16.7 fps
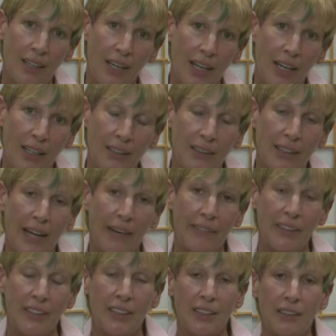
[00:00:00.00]
and allow
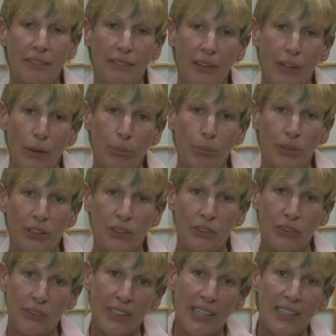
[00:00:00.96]
it to develop and
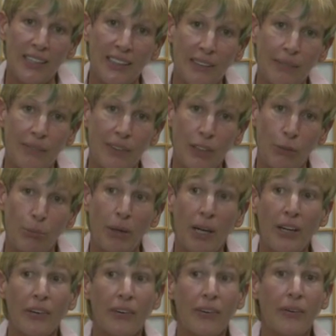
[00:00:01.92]
create something
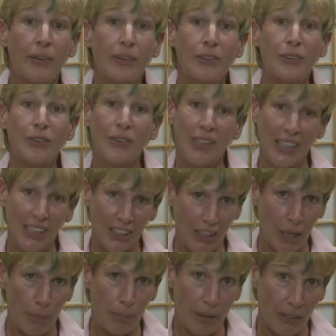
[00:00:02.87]
better, create
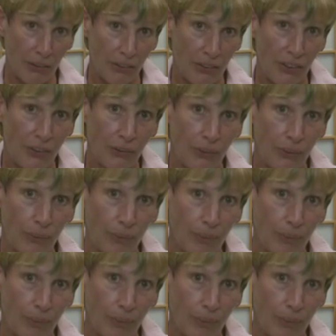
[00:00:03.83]
a better you.